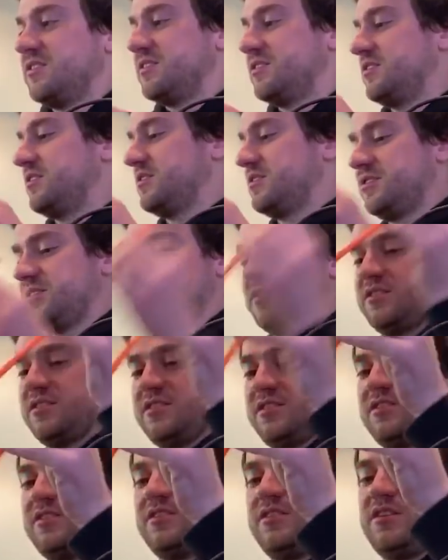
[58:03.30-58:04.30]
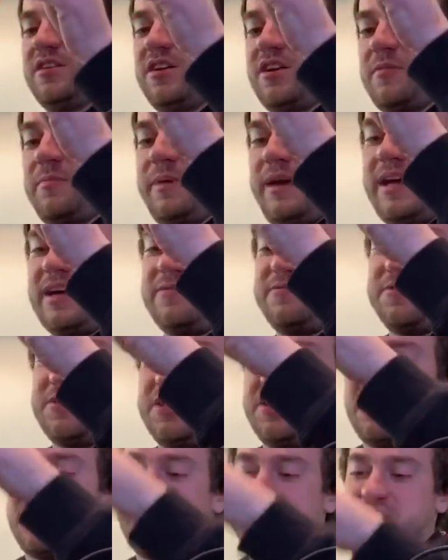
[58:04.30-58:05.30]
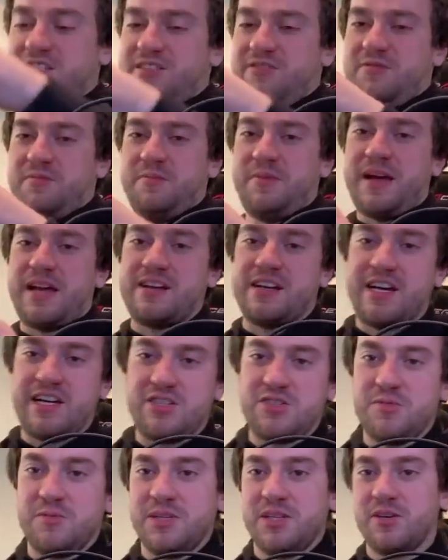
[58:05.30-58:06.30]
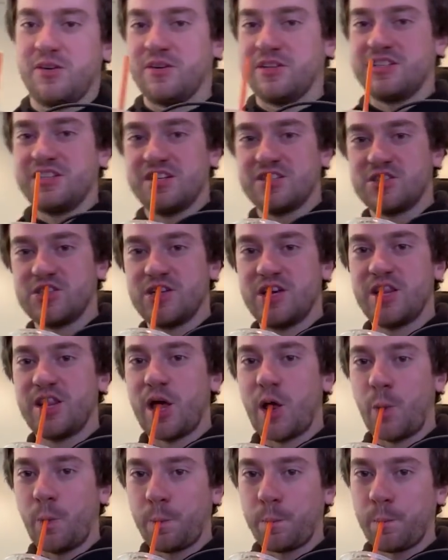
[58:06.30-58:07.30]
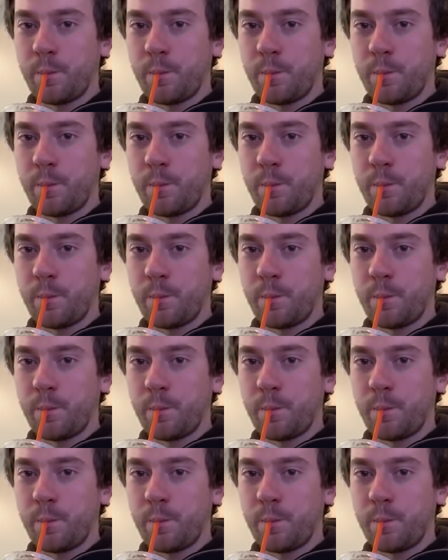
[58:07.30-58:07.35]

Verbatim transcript: They gave me a bag of free donuts. Oh, bag of free donuts, even better. I ate too many donuts yesterday, though.